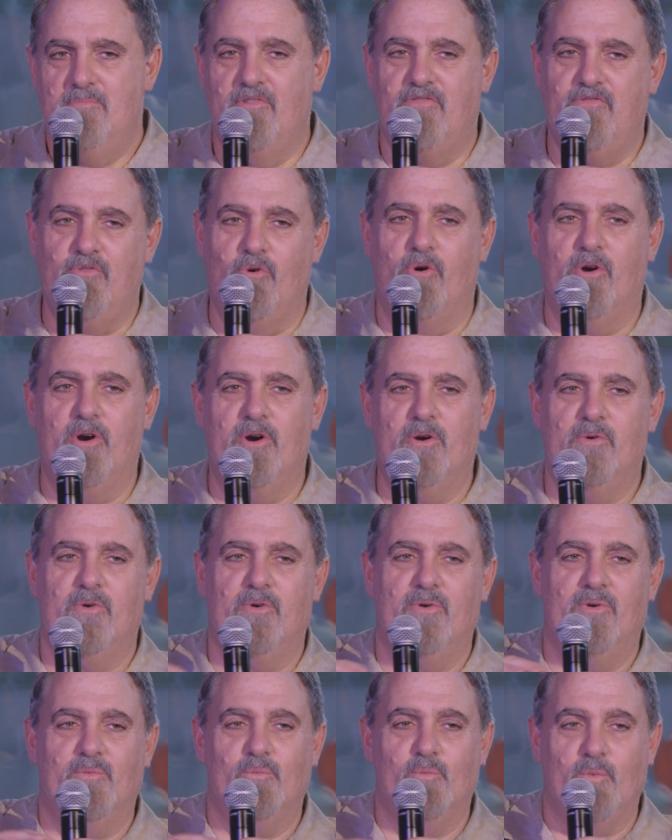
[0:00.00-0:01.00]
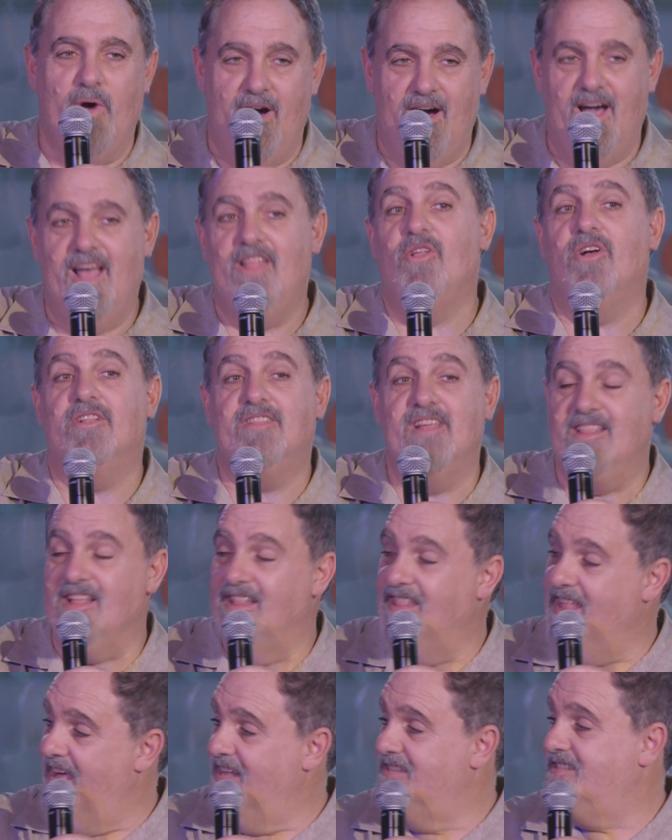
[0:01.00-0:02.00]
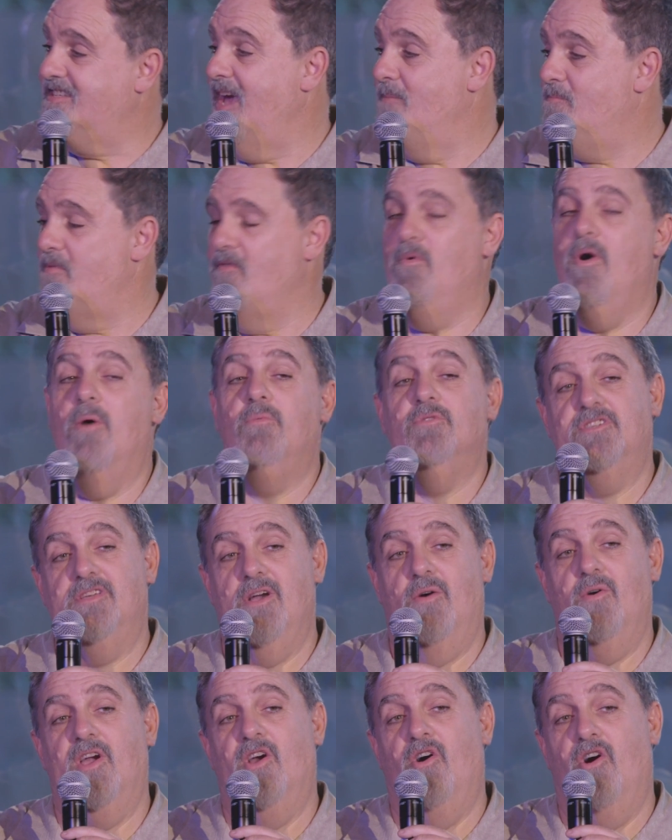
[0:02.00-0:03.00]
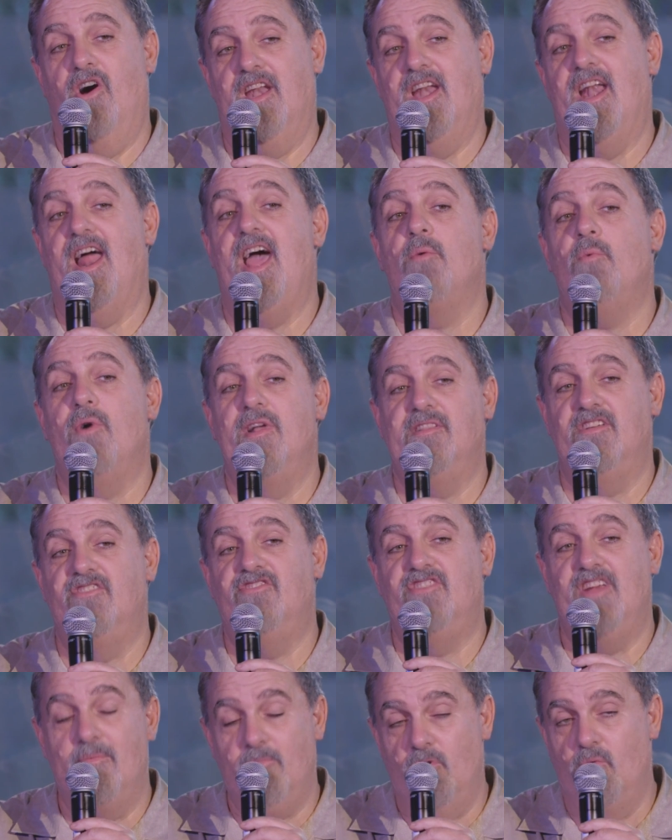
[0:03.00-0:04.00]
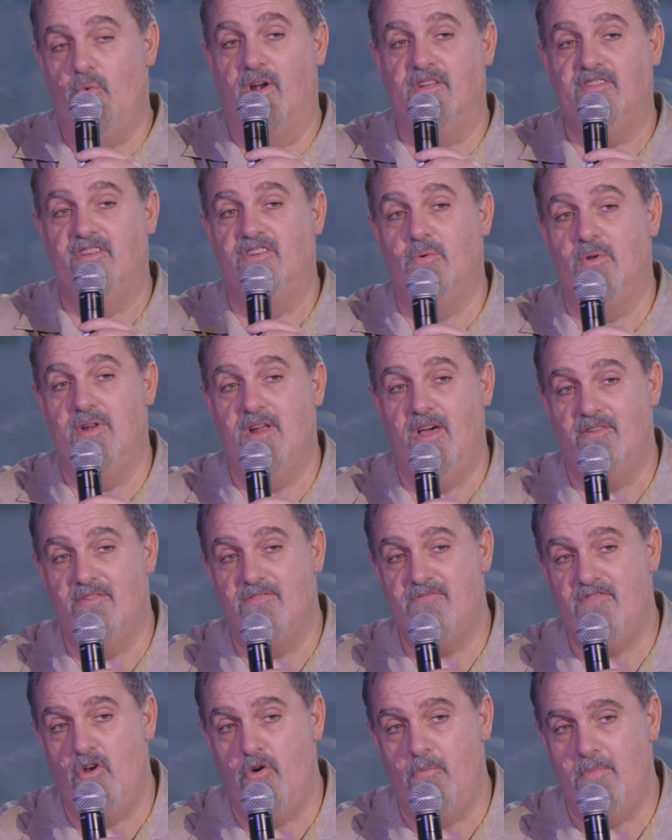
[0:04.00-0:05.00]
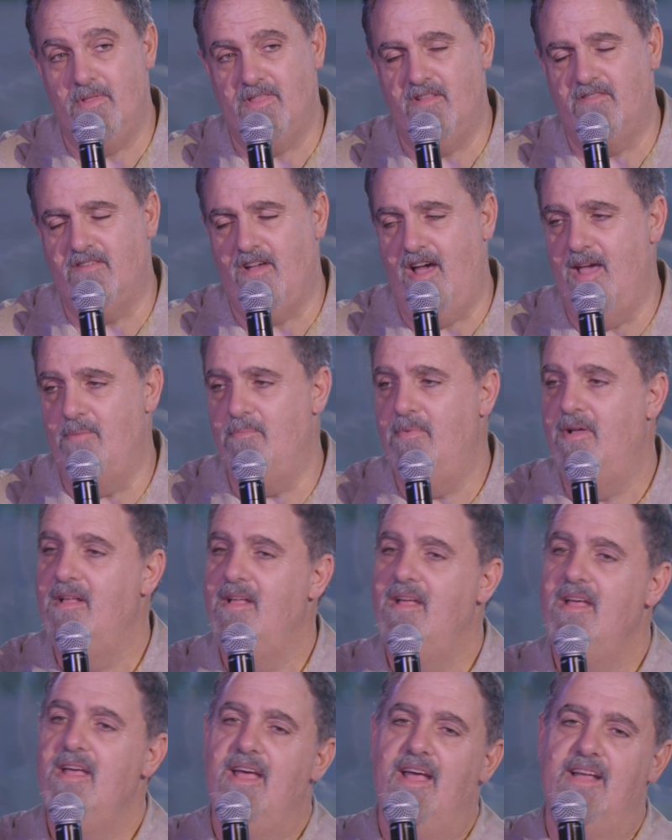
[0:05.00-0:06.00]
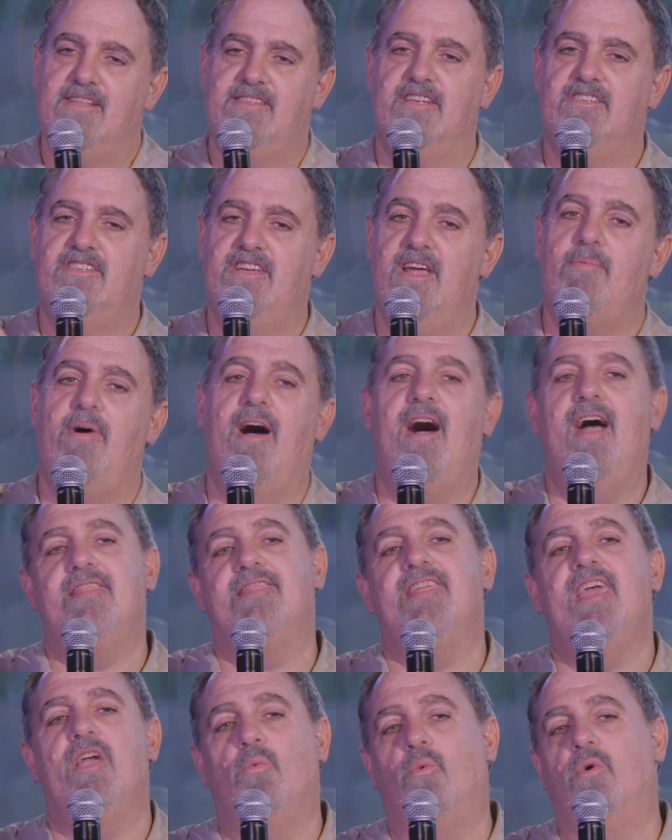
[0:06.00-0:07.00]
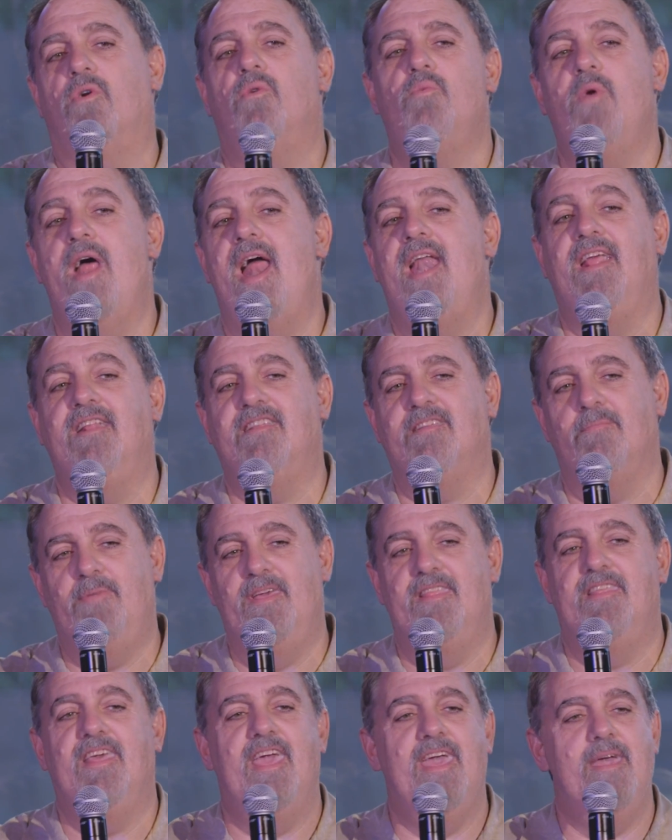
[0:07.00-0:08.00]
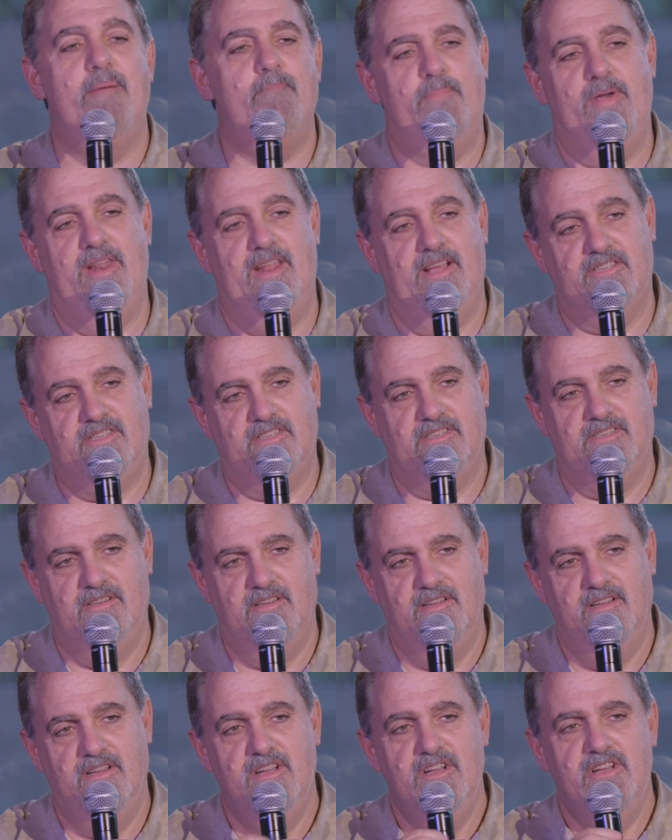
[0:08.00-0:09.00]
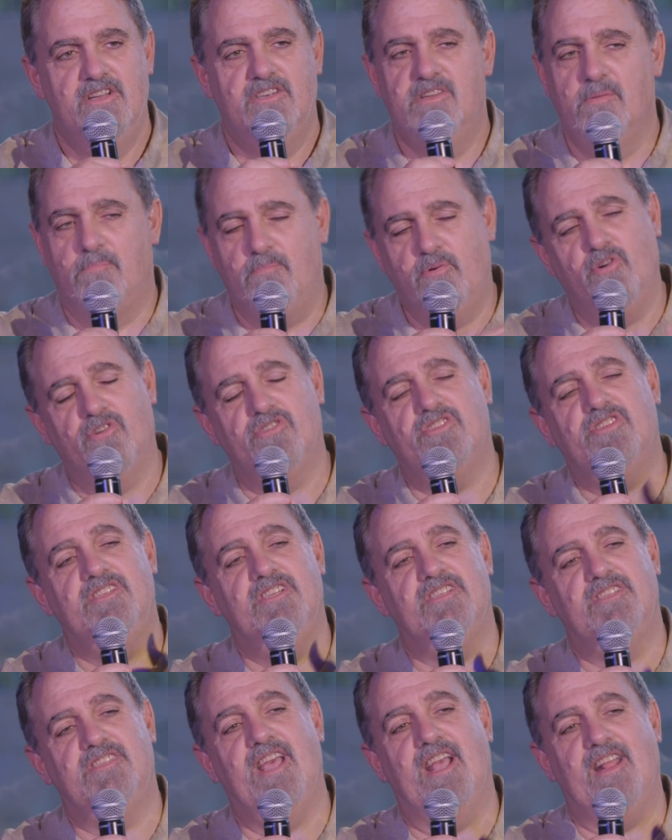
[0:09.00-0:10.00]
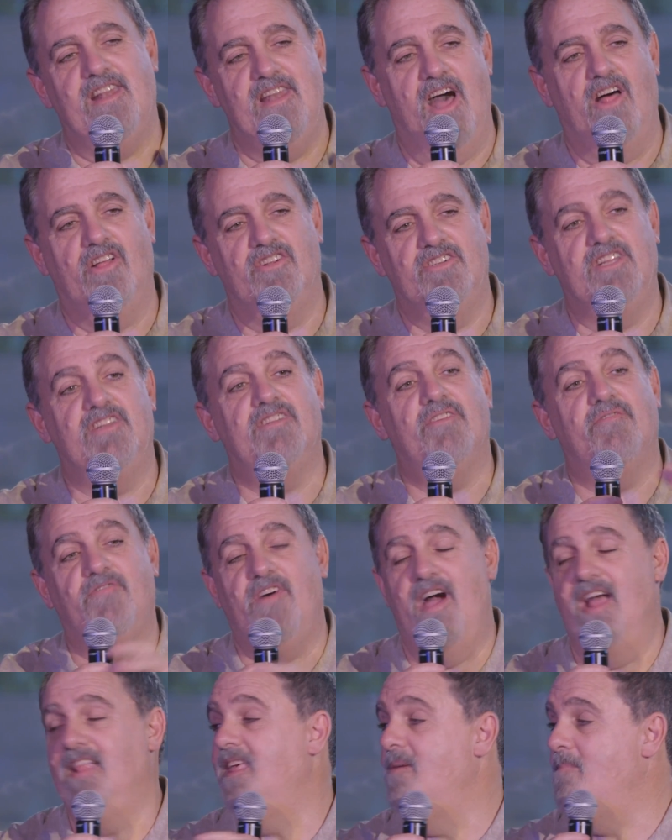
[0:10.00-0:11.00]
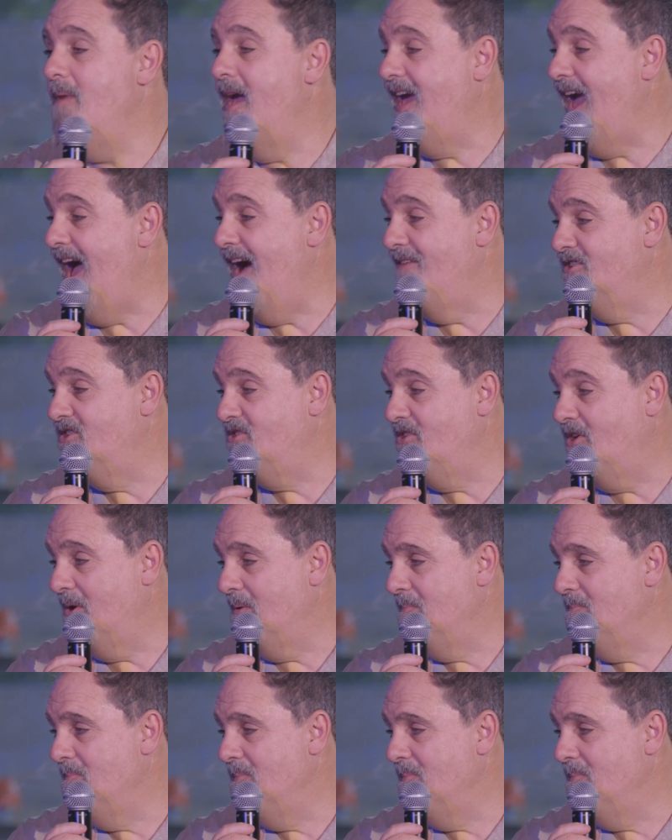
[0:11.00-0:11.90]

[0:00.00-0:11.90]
before I looked at the landscape of what was going on, and I went to Jim, who wanted to do another film at the time, and said, Jim, I think we're ready to be the impetus to push this technology to finally make Avatar.